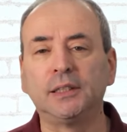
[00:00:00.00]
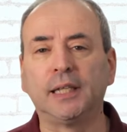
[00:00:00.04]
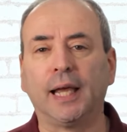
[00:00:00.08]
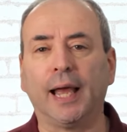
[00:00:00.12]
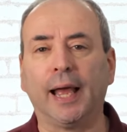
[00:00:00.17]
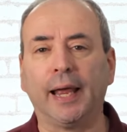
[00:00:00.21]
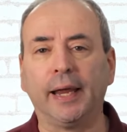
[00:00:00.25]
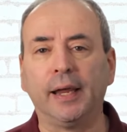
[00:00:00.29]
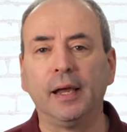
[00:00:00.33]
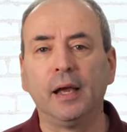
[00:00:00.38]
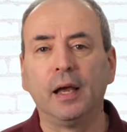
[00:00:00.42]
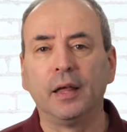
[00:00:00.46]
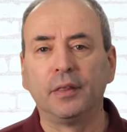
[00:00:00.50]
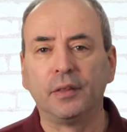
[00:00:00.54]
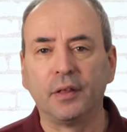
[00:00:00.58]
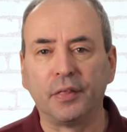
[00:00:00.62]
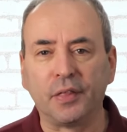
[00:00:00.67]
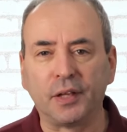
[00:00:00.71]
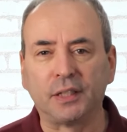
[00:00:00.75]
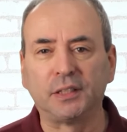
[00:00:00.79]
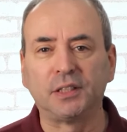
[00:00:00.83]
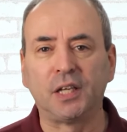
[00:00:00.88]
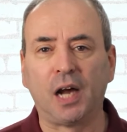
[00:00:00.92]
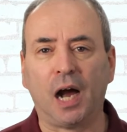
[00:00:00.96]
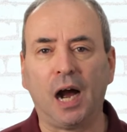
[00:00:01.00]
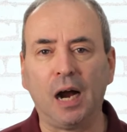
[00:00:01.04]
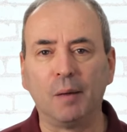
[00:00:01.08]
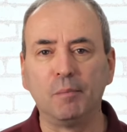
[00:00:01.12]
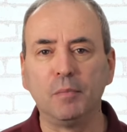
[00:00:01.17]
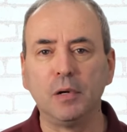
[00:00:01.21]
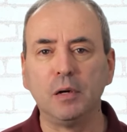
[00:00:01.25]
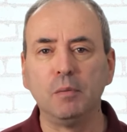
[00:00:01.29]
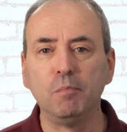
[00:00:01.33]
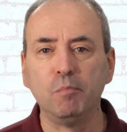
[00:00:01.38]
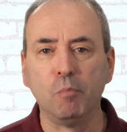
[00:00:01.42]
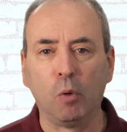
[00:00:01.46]
say that the
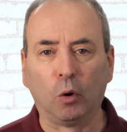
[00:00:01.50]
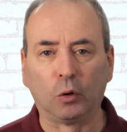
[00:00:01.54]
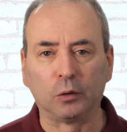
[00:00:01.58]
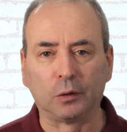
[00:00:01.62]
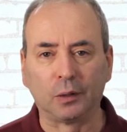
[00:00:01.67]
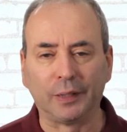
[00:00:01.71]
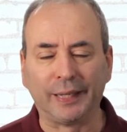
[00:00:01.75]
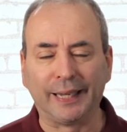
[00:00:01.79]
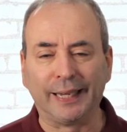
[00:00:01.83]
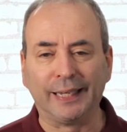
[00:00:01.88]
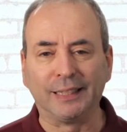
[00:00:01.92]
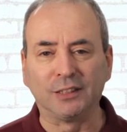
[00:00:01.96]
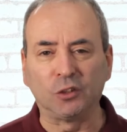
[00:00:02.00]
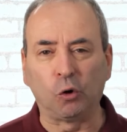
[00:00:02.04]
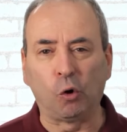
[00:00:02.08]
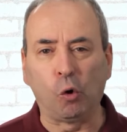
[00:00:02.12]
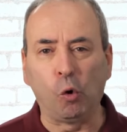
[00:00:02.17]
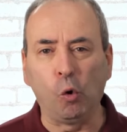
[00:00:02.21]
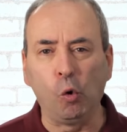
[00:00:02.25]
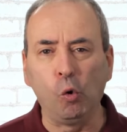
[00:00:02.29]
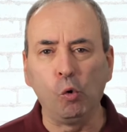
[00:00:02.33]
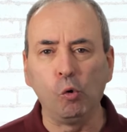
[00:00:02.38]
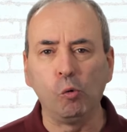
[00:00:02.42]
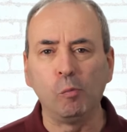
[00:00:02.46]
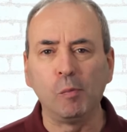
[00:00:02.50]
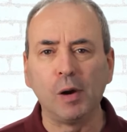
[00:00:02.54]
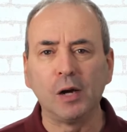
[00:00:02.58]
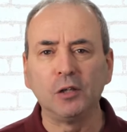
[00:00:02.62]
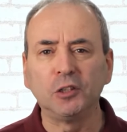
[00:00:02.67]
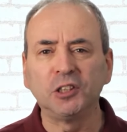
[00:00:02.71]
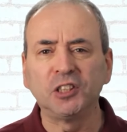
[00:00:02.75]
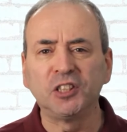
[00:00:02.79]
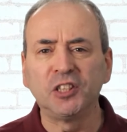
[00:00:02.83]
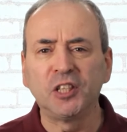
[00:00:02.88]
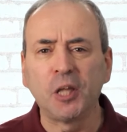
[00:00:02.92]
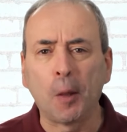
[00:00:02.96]
Tuckman model is
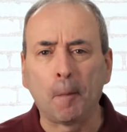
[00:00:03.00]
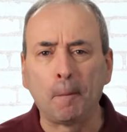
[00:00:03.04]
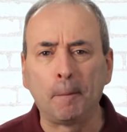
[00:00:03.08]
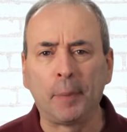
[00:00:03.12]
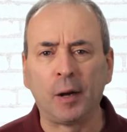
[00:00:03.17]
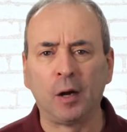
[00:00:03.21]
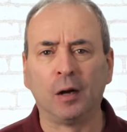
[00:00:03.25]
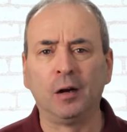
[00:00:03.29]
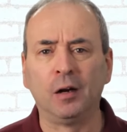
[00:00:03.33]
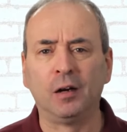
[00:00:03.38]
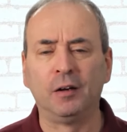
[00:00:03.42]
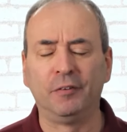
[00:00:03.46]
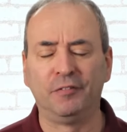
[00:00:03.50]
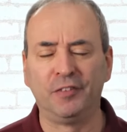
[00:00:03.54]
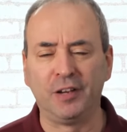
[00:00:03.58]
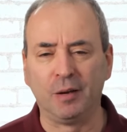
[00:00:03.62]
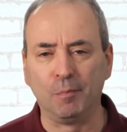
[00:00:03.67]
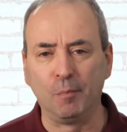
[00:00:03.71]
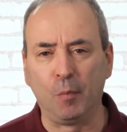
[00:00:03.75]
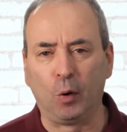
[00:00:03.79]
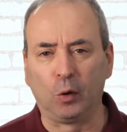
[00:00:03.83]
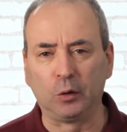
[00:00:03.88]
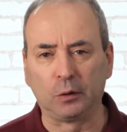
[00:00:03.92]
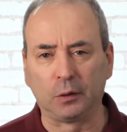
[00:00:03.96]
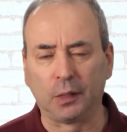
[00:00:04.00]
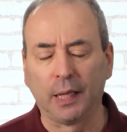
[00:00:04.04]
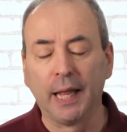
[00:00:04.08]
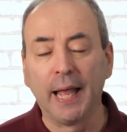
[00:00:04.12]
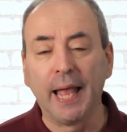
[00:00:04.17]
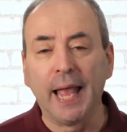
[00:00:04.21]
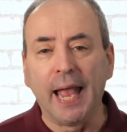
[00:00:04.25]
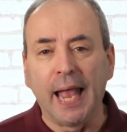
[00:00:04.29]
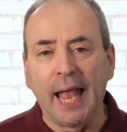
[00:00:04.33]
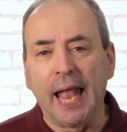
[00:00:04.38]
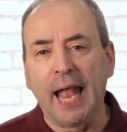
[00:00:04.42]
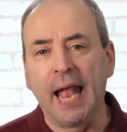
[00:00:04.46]
almost the perfect model
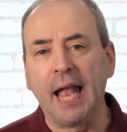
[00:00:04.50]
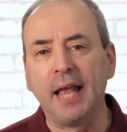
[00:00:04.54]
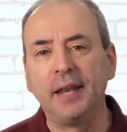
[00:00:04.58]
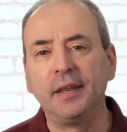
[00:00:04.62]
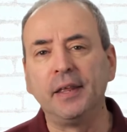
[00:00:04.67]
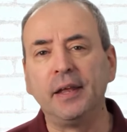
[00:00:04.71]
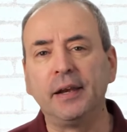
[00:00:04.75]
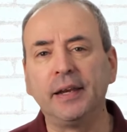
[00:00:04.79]
in